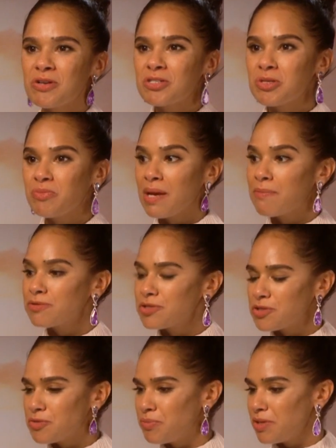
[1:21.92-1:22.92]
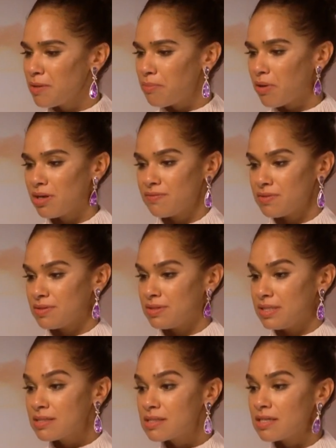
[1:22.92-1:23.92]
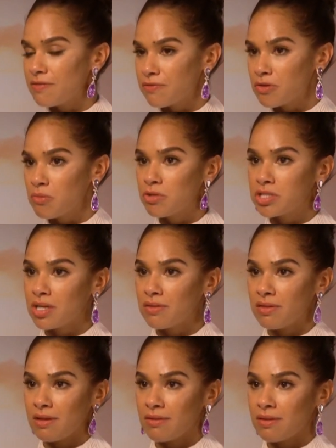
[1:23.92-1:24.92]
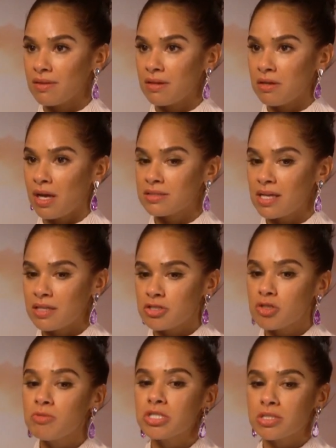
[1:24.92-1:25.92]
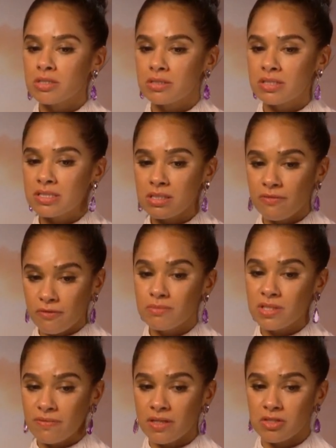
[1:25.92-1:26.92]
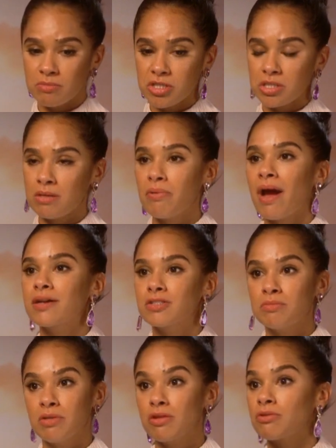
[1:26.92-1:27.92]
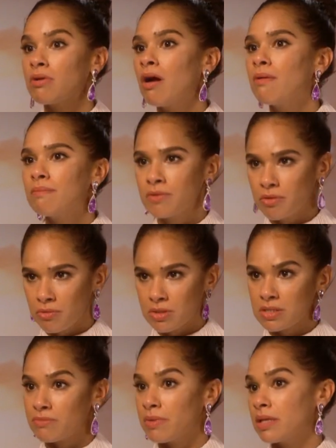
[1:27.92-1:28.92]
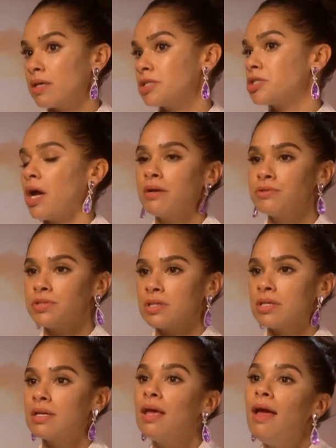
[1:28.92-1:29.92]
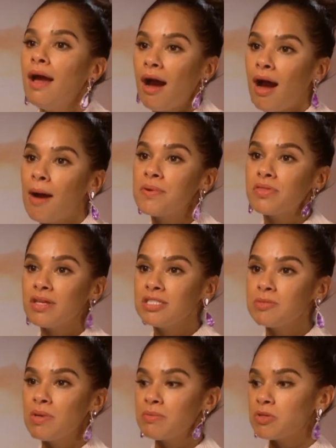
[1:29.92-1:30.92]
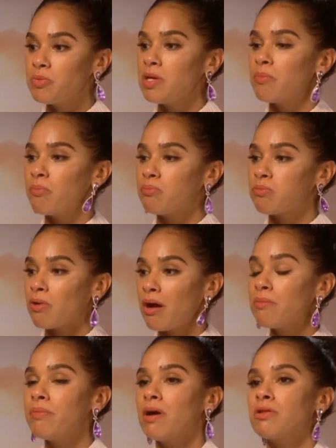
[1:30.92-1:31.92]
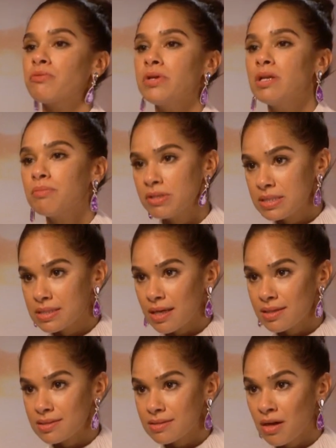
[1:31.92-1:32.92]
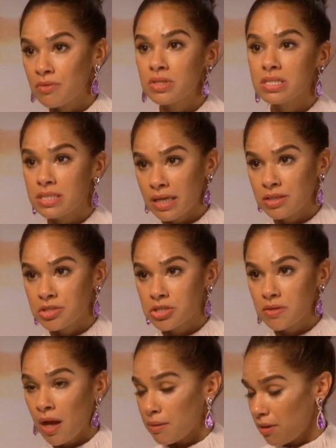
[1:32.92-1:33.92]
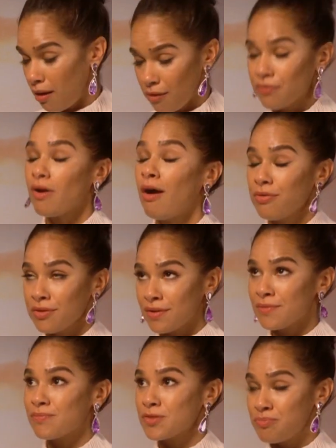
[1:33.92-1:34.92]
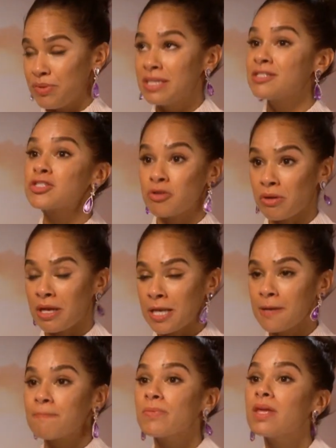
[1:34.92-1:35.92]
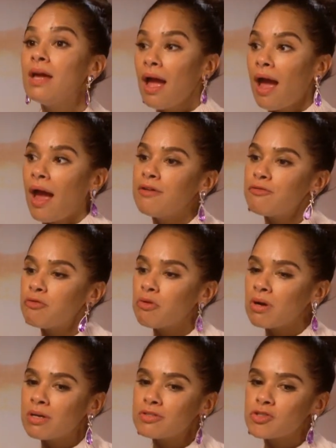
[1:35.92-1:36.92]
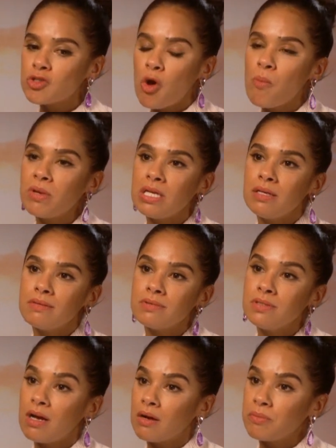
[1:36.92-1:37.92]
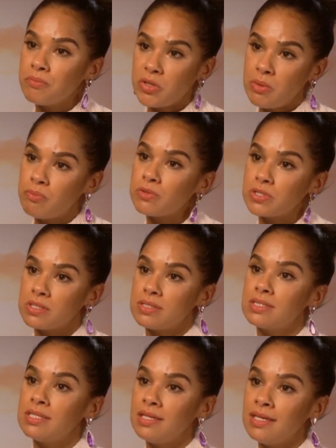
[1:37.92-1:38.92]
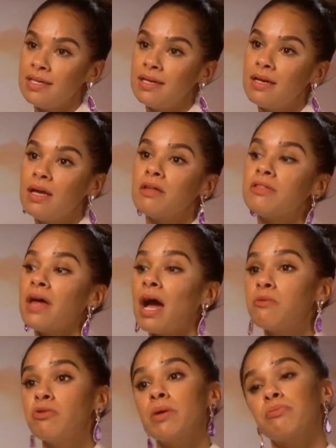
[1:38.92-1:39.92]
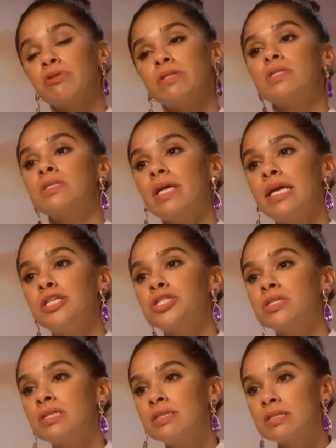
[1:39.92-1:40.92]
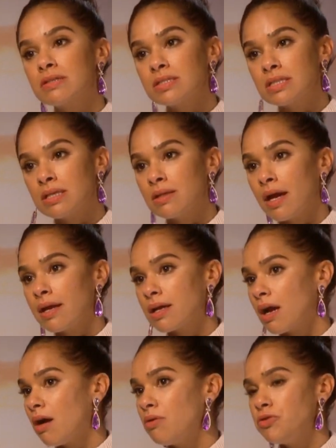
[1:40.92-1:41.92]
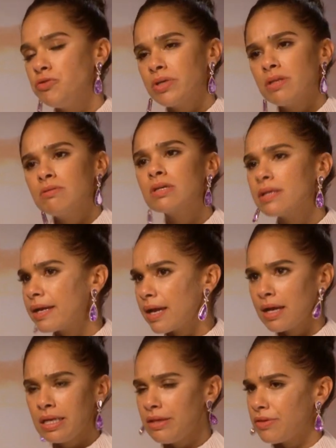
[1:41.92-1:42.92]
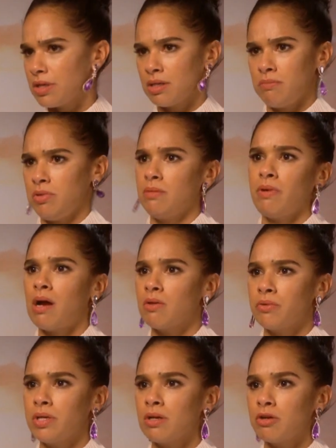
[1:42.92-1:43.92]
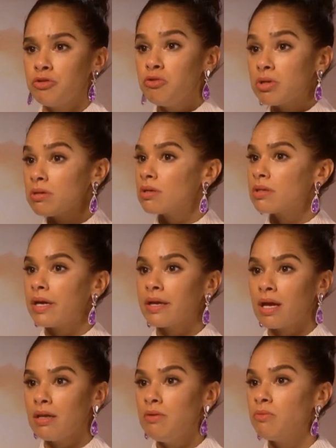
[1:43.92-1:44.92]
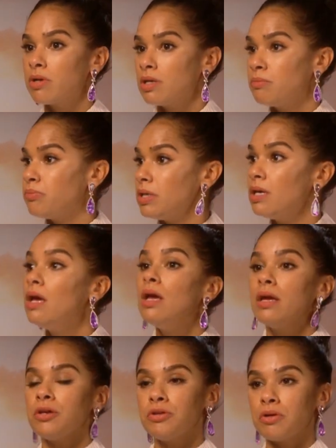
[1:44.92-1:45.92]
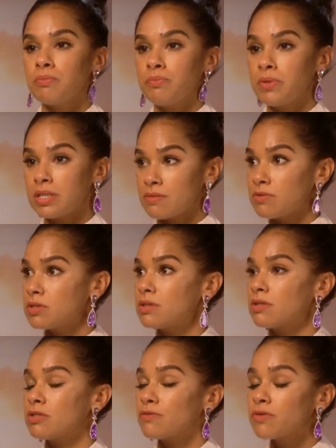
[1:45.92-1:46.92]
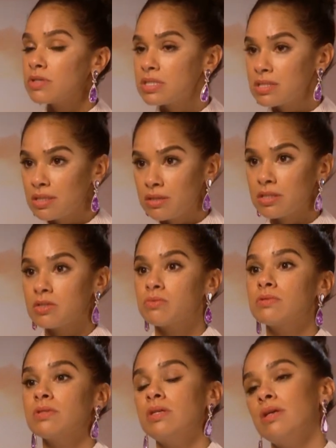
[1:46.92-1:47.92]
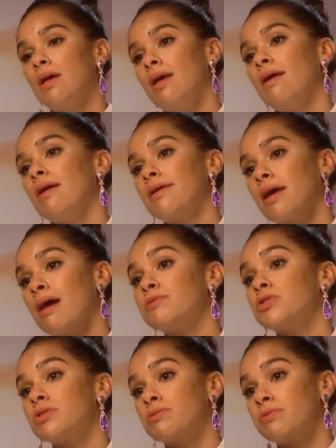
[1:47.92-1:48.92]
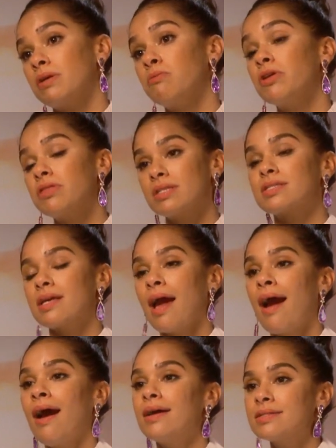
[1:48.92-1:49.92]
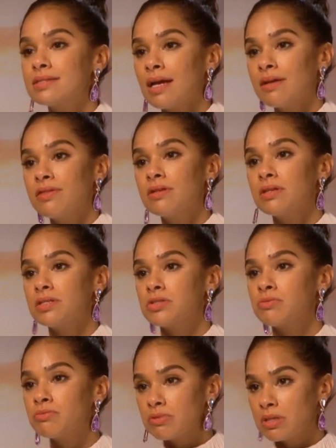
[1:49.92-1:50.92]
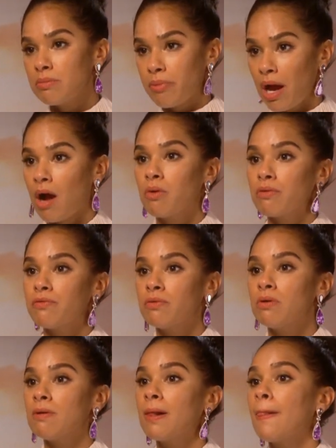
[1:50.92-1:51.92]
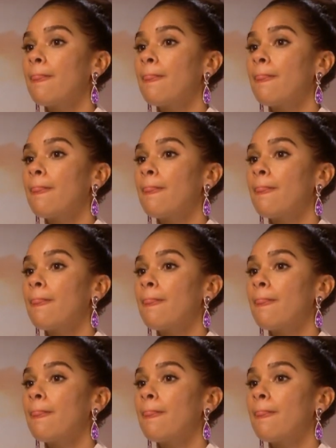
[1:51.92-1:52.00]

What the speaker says: To be able to be a part of a Disney film, which I think has had so much, Disney films have had so much impact on me throughout the course of my childhood. But then to be able to be a brown ballerina princess on the stage, on the big screen, and for so many young people to see that representation and to see oh, you can look like anything and be a ballerina, or you can look like anyone and be, because of the diversity that's really captured with this cast, I think that it's really powerful